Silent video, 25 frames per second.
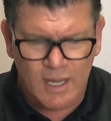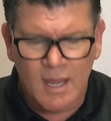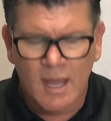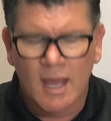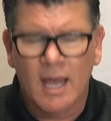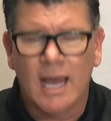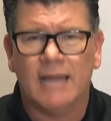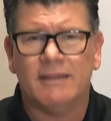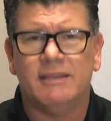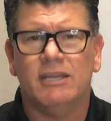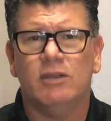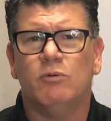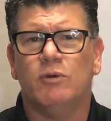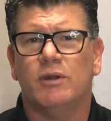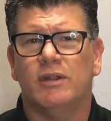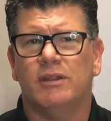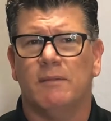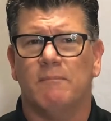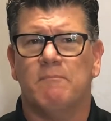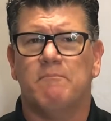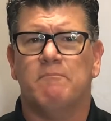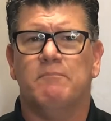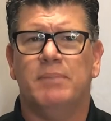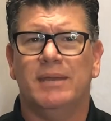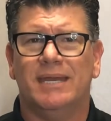I think one of the
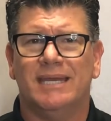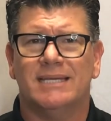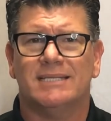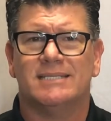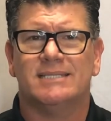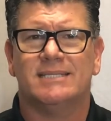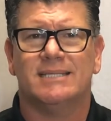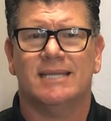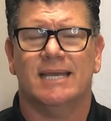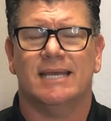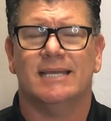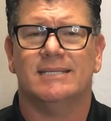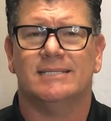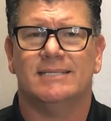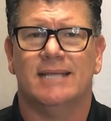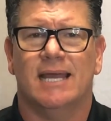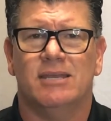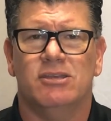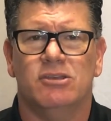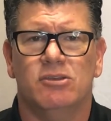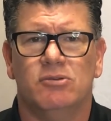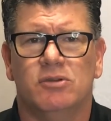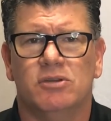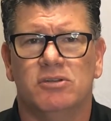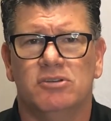biggest things that
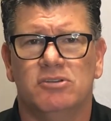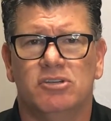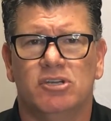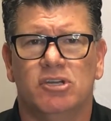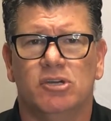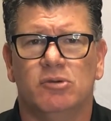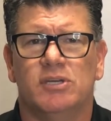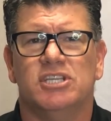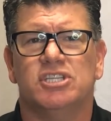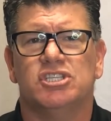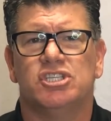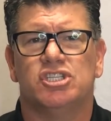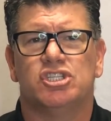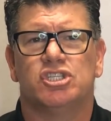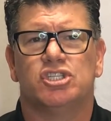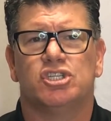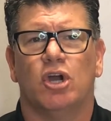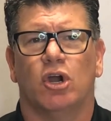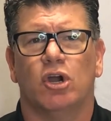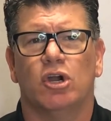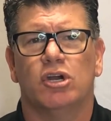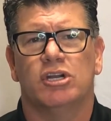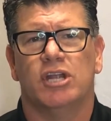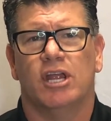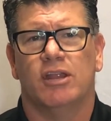you can do is
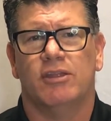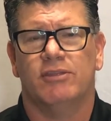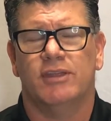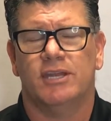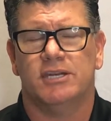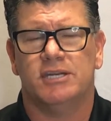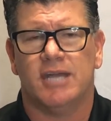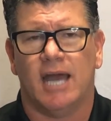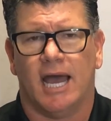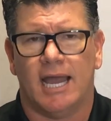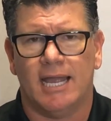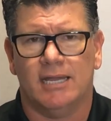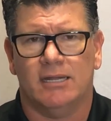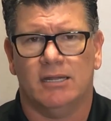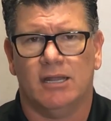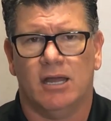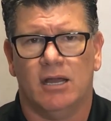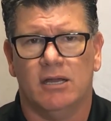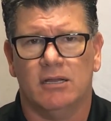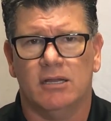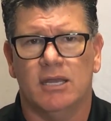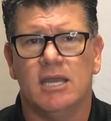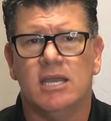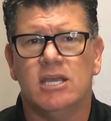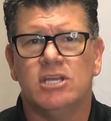start the
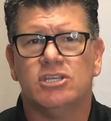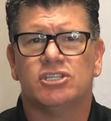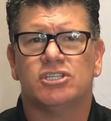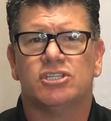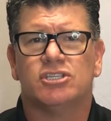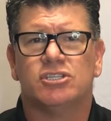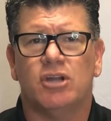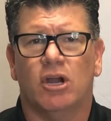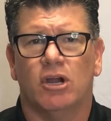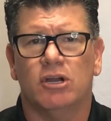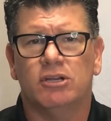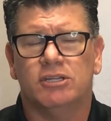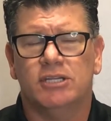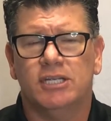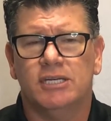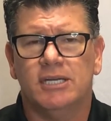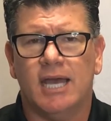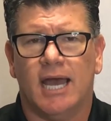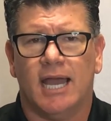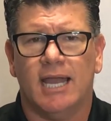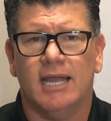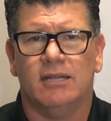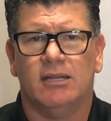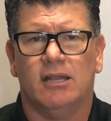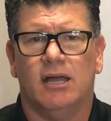dialogue. Start the
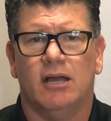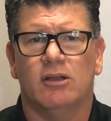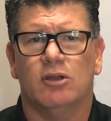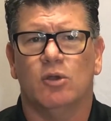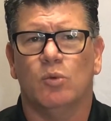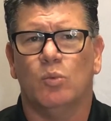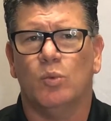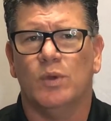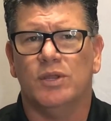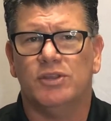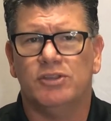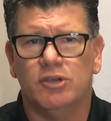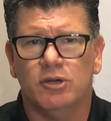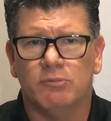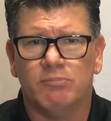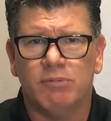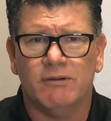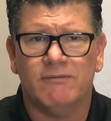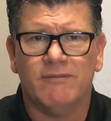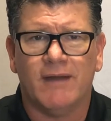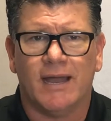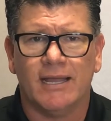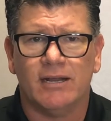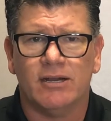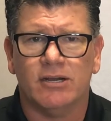dialogue with your
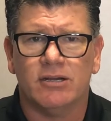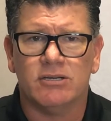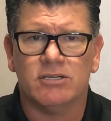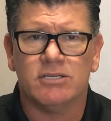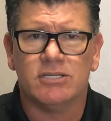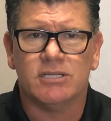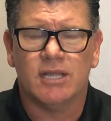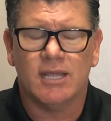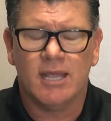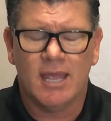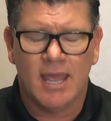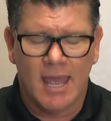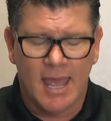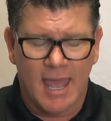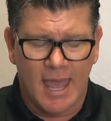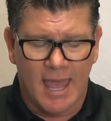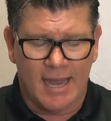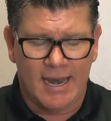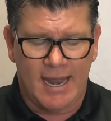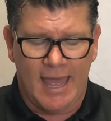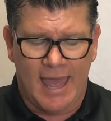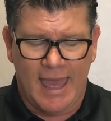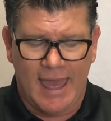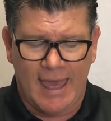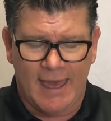providers
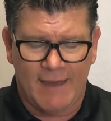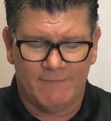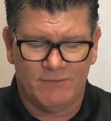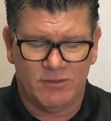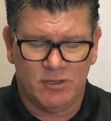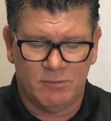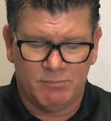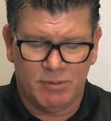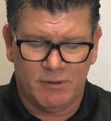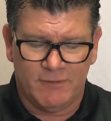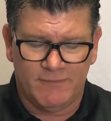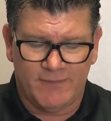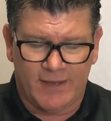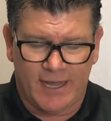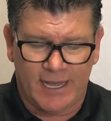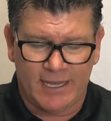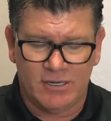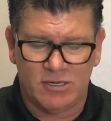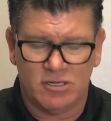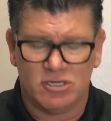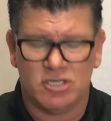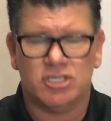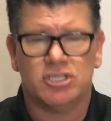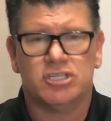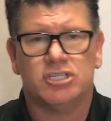and have the
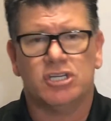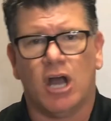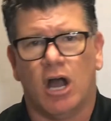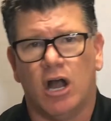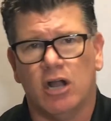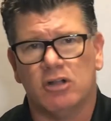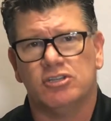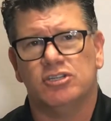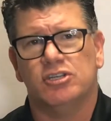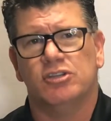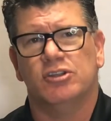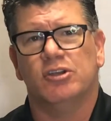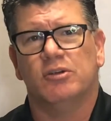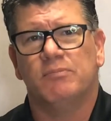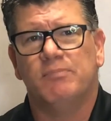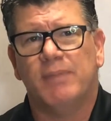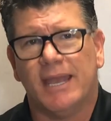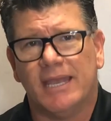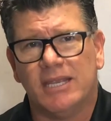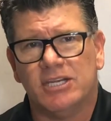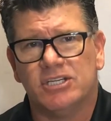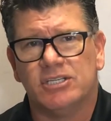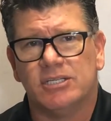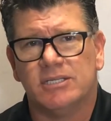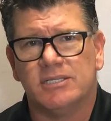providers talk to their
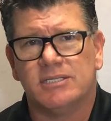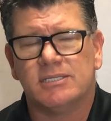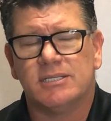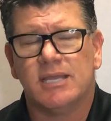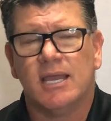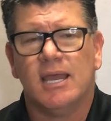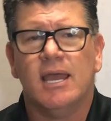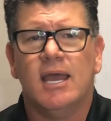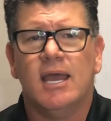patients.